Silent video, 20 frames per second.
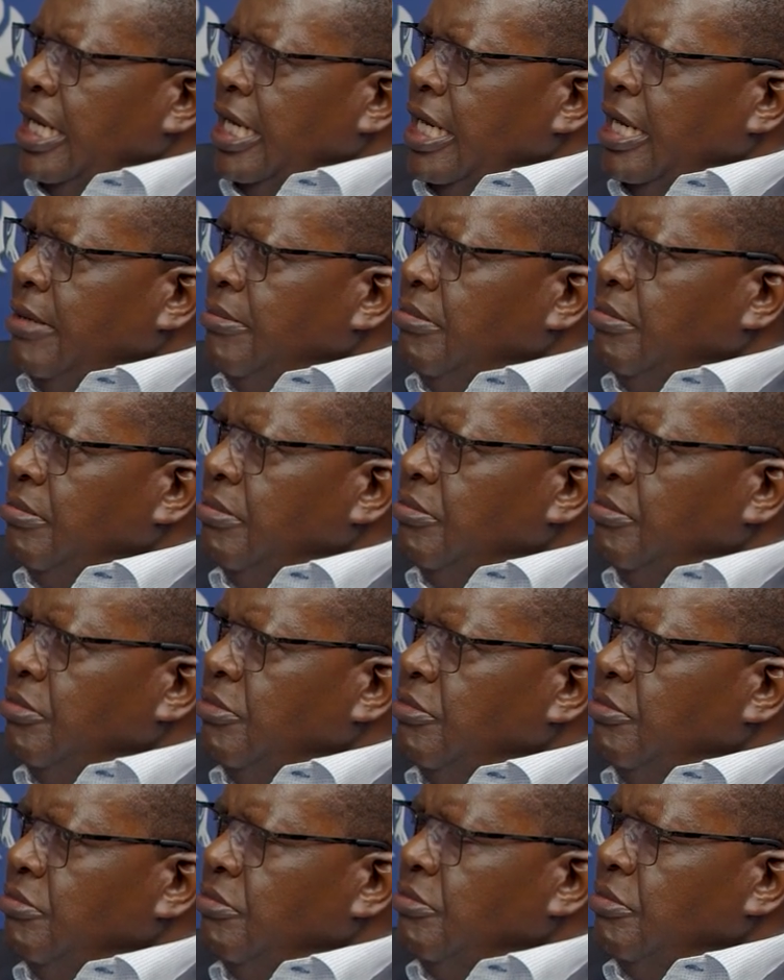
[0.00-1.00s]

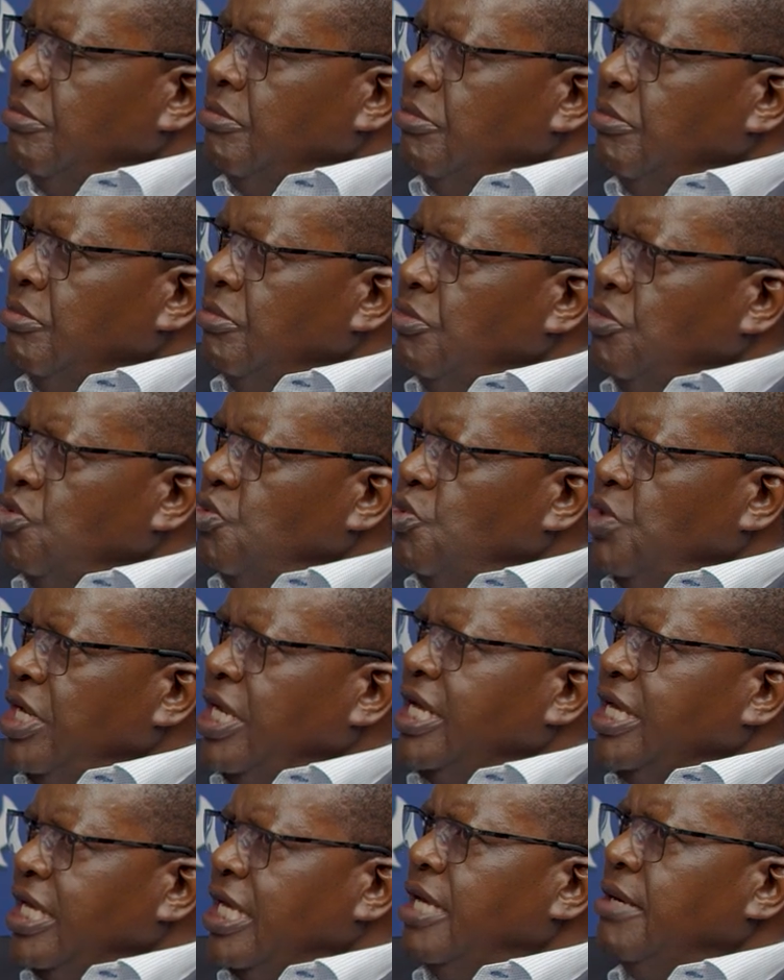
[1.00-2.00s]

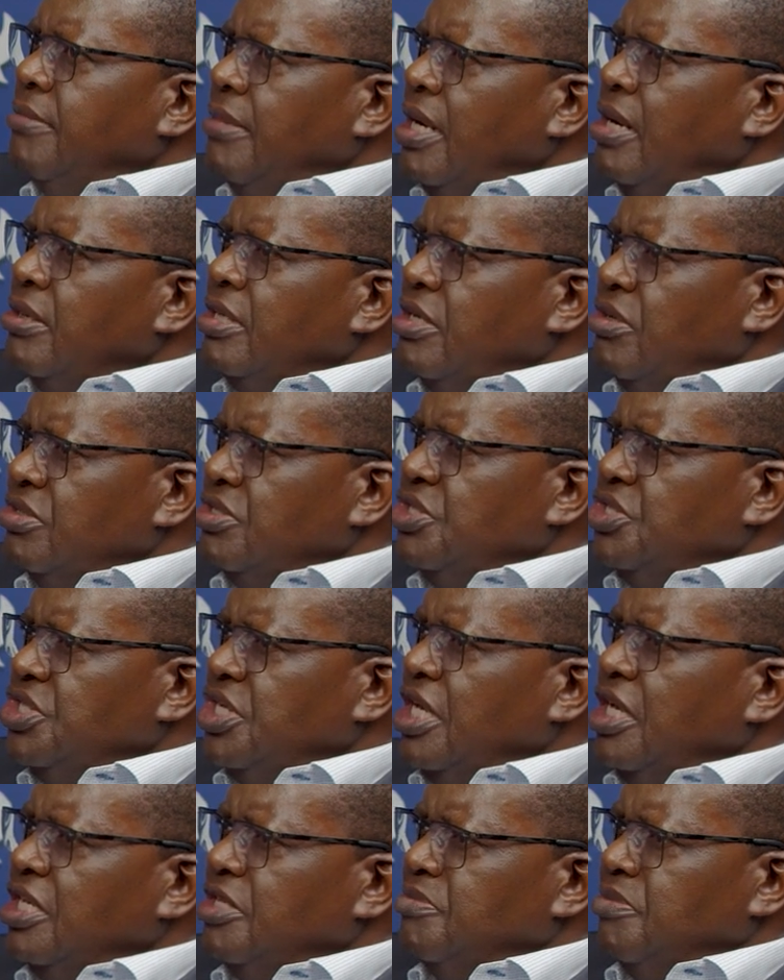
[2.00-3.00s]
When I came out, I was a
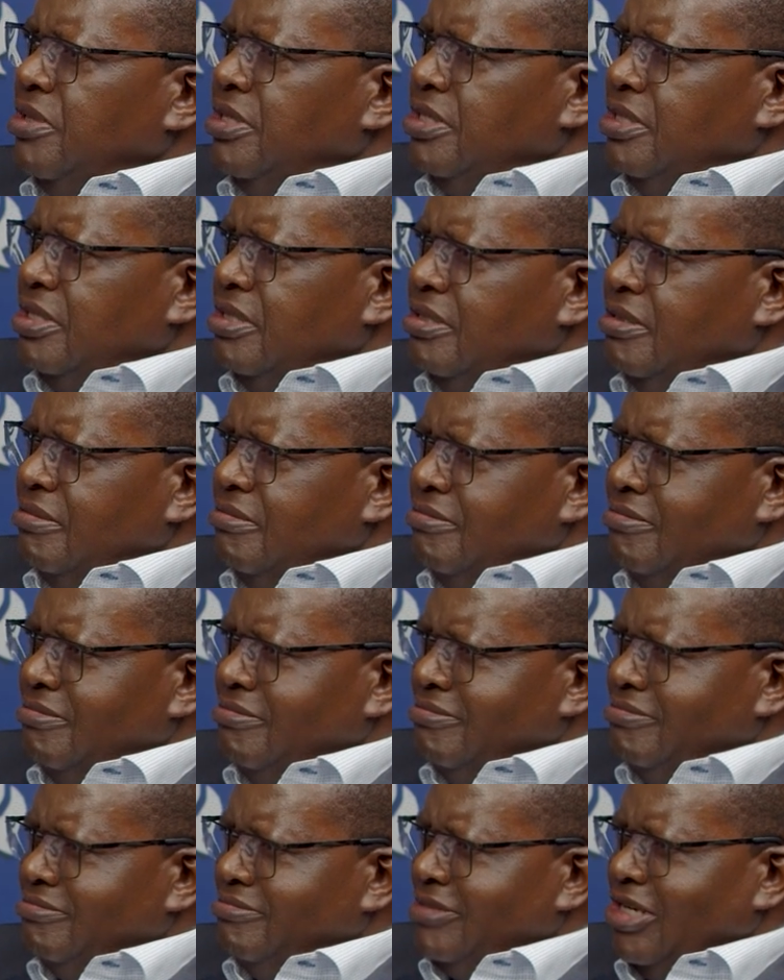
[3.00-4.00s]
changed person.
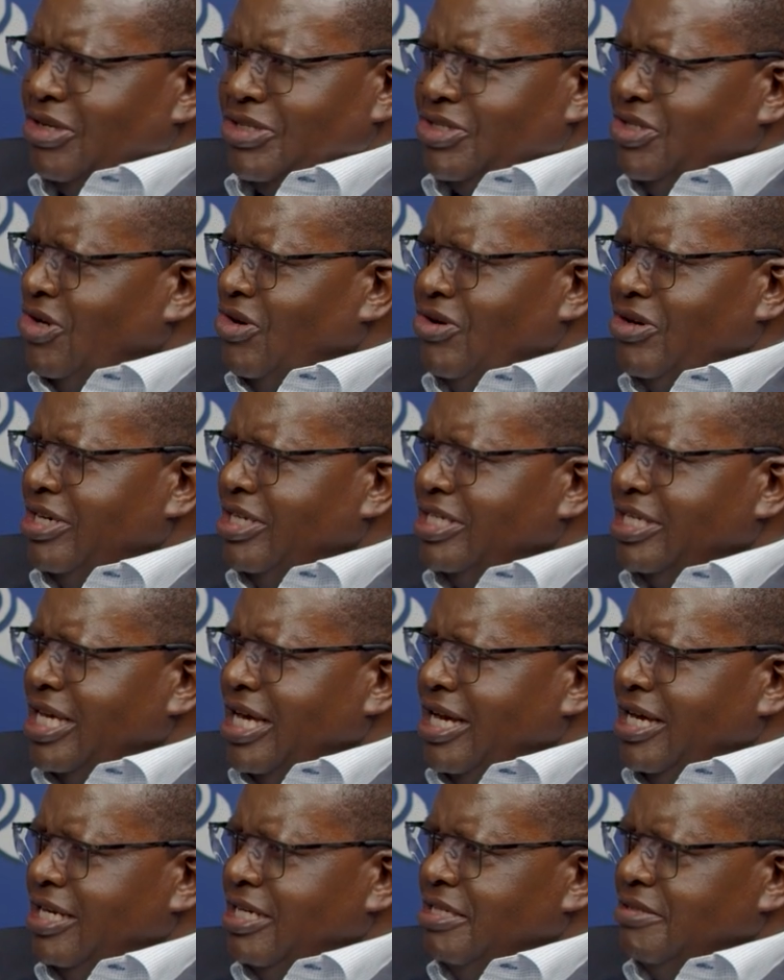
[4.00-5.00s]
I was no longer
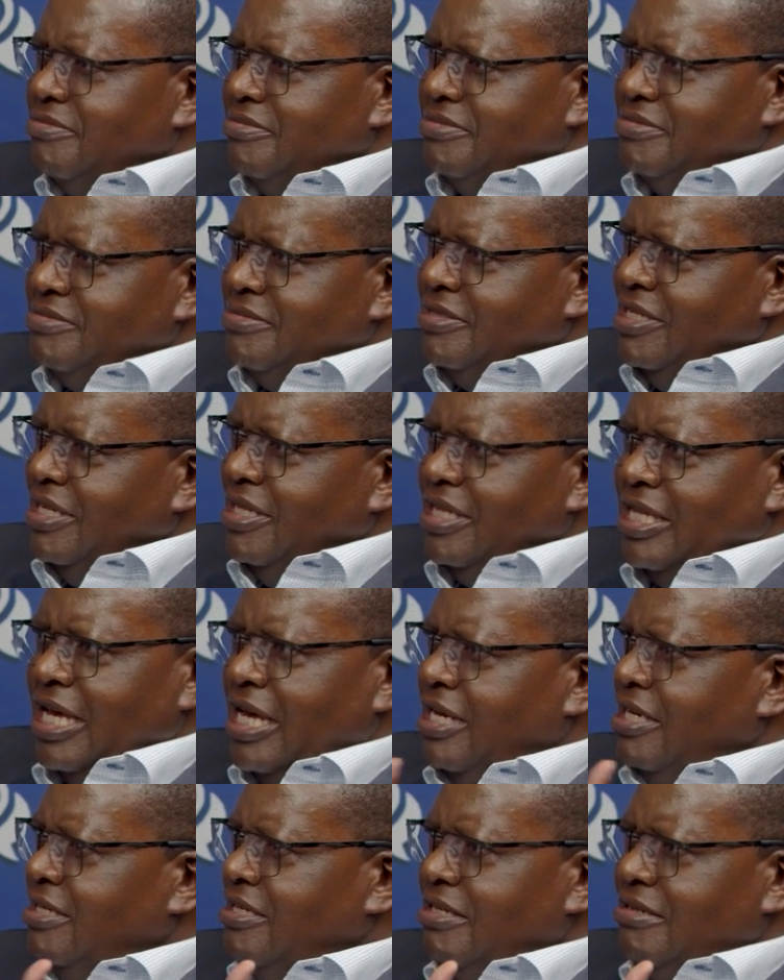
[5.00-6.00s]
scared.
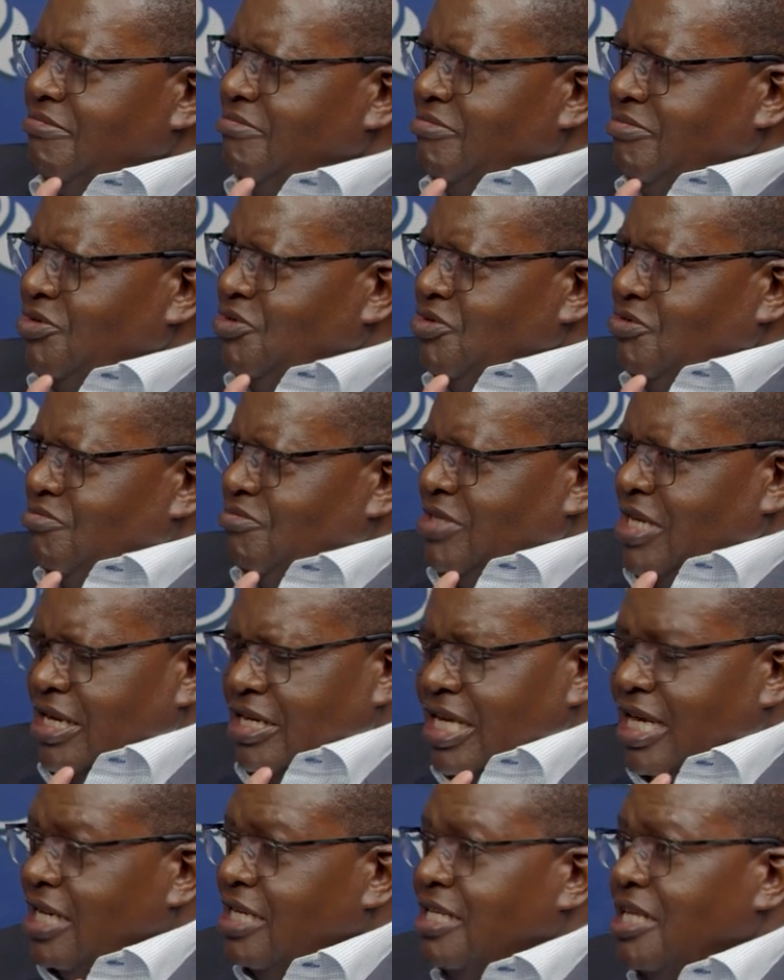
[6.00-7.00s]
They'd
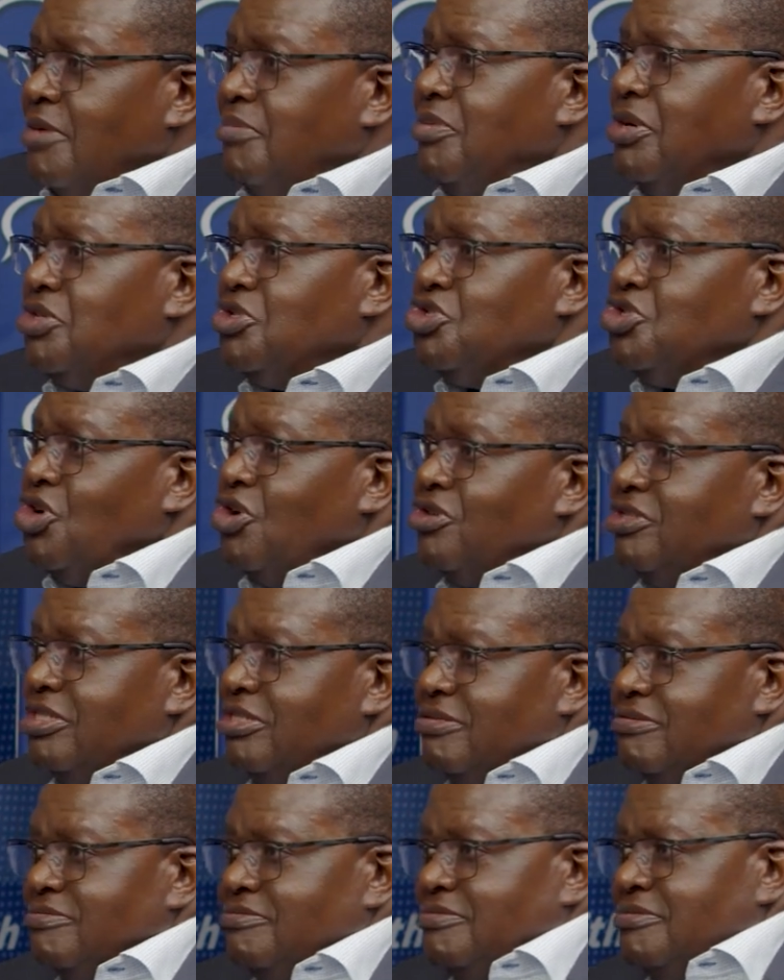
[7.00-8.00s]
hit their best
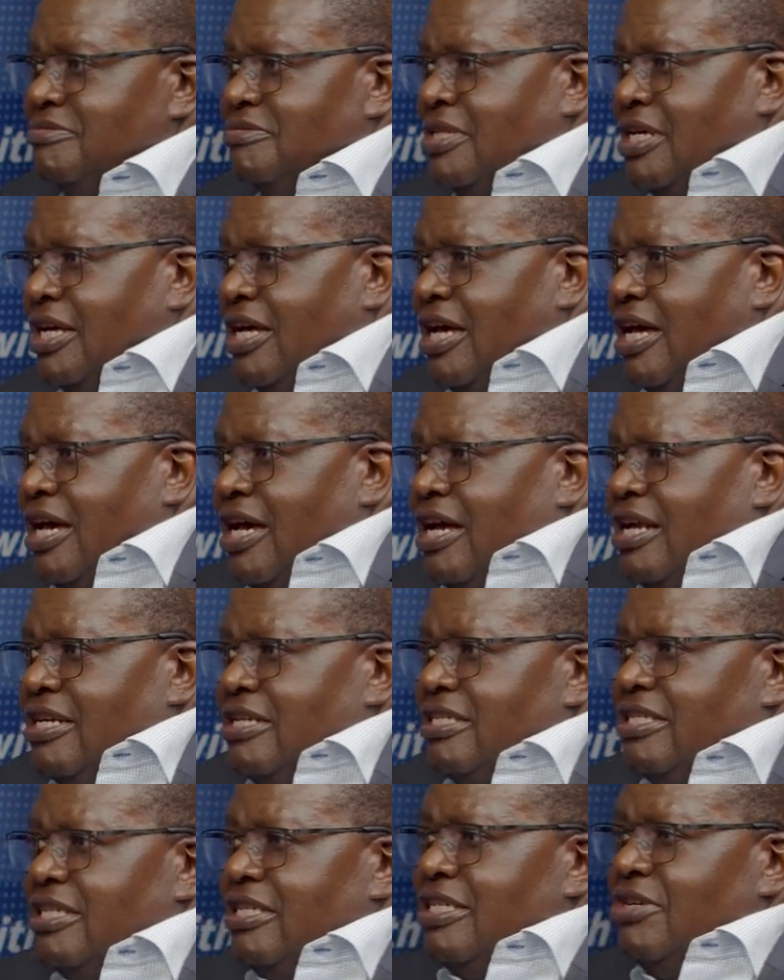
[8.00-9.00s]
shot,
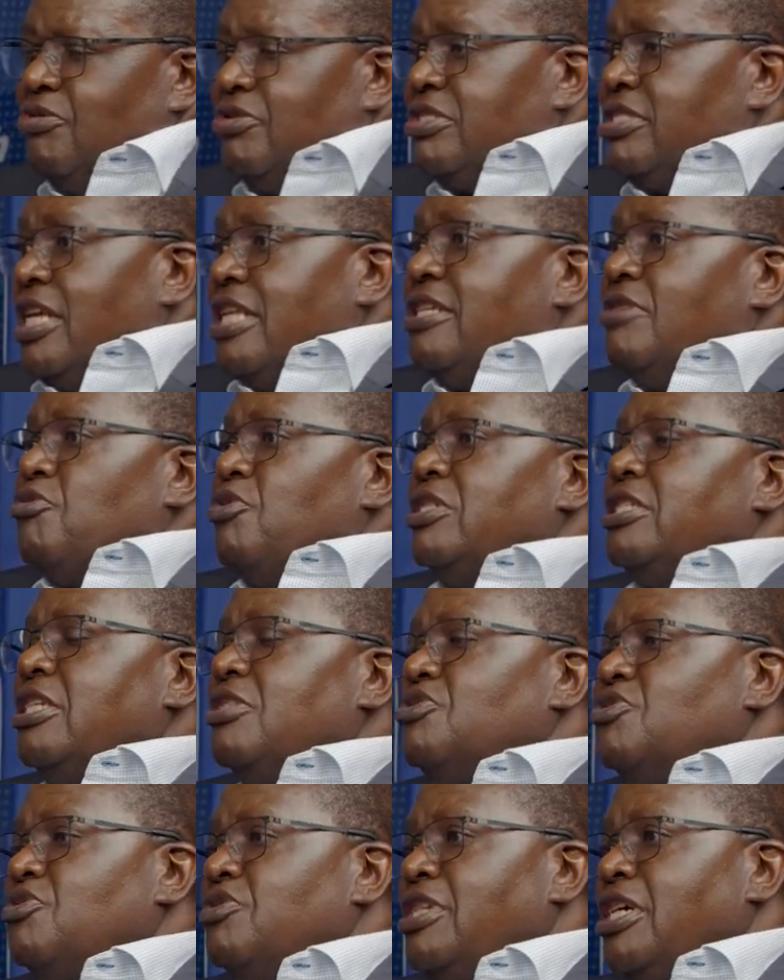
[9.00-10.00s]
and there was nothing. What
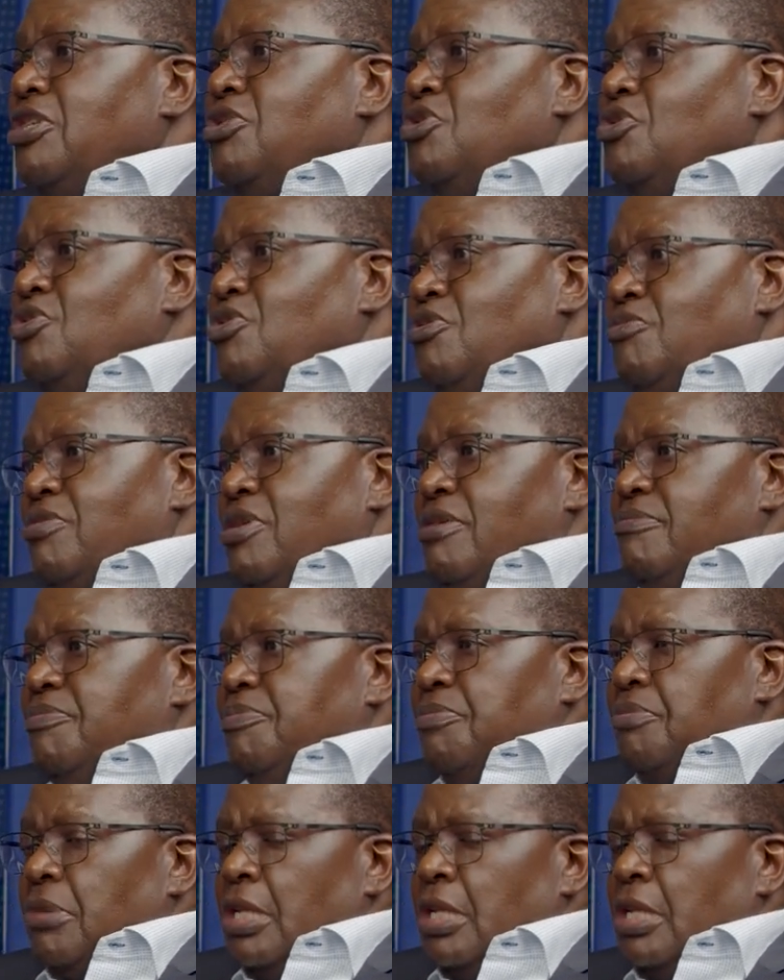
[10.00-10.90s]
else could they do to me?